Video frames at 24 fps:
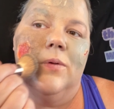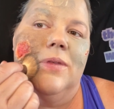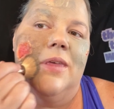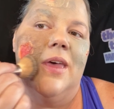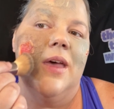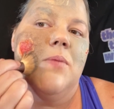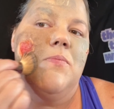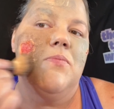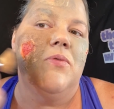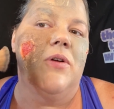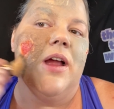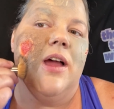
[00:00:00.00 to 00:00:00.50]

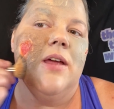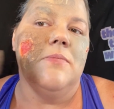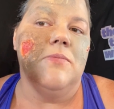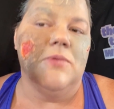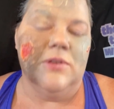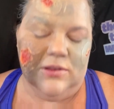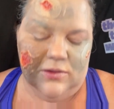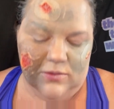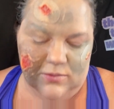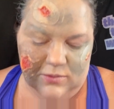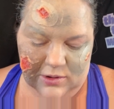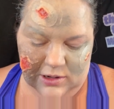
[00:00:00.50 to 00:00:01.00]
that brown
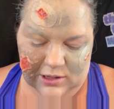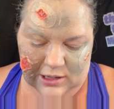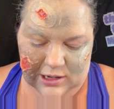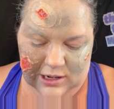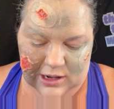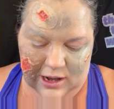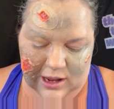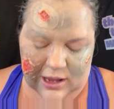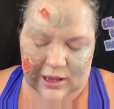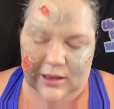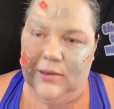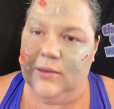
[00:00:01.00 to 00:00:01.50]
was really
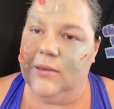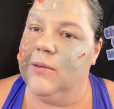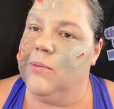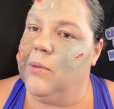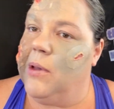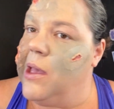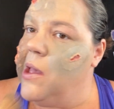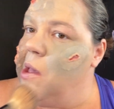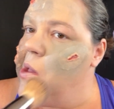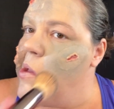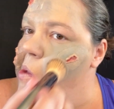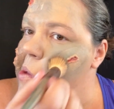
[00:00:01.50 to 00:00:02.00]
nice.
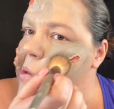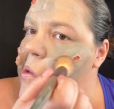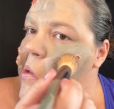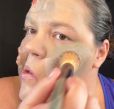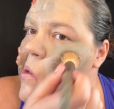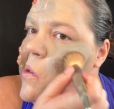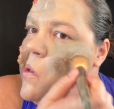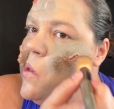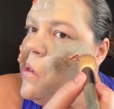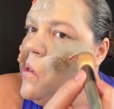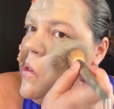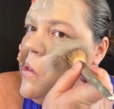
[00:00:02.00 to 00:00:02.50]
Wow.
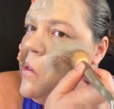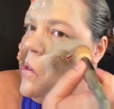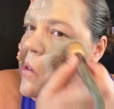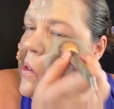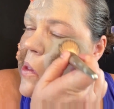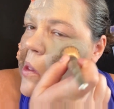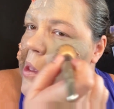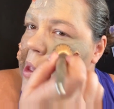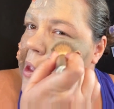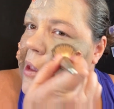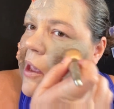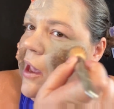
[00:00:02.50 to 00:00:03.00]

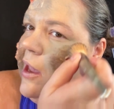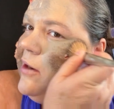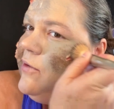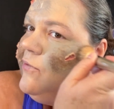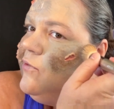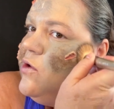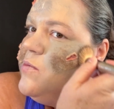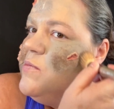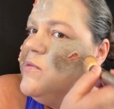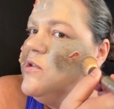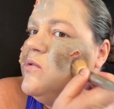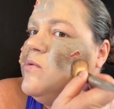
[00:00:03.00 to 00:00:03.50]
Kind of
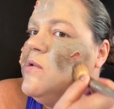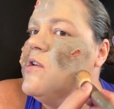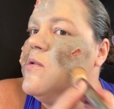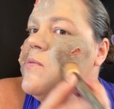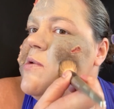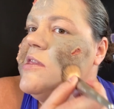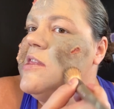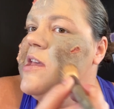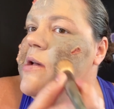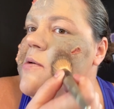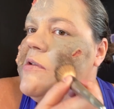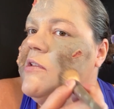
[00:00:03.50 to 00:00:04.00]
almost wonder
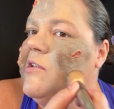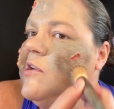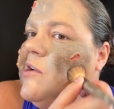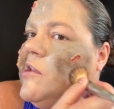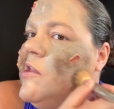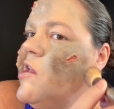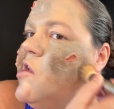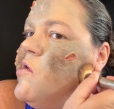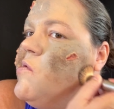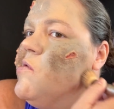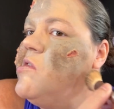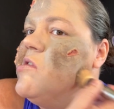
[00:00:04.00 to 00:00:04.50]
what that would look
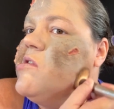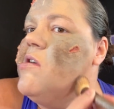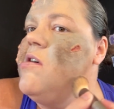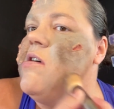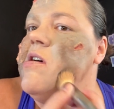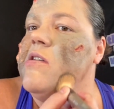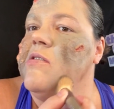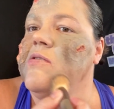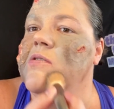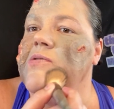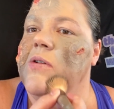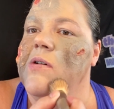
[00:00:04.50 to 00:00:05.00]
like with
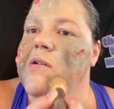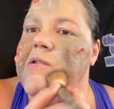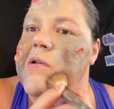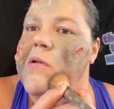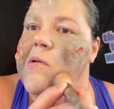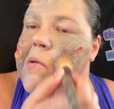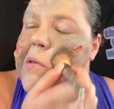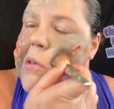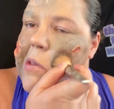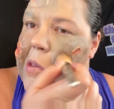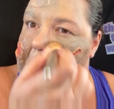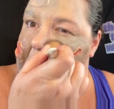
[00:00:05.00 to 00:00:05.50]
contour.
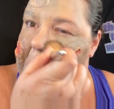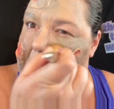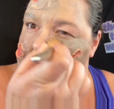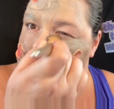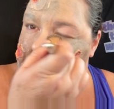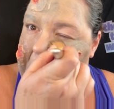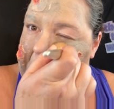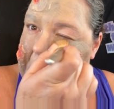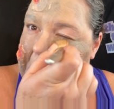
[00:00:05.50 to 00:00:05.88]
Yeah.